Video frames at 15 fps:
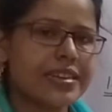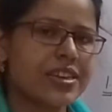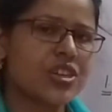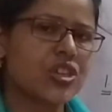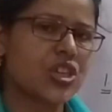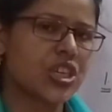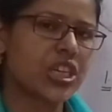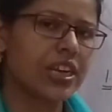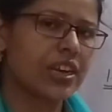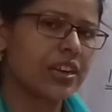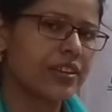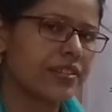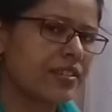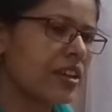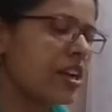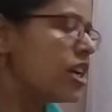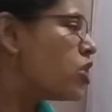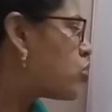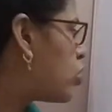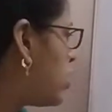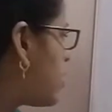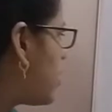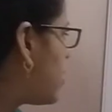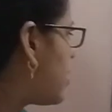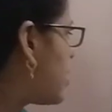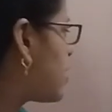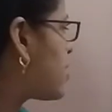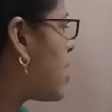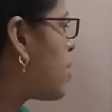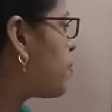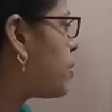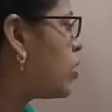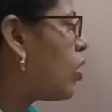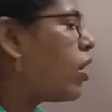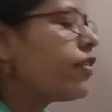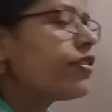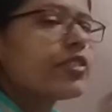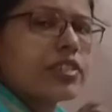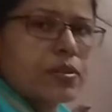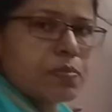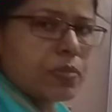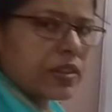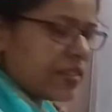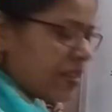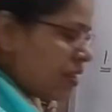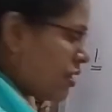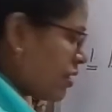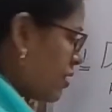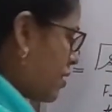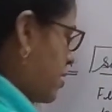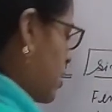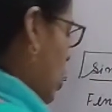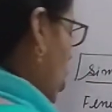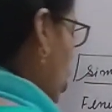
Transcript: teach English. So this is example of simple sentence.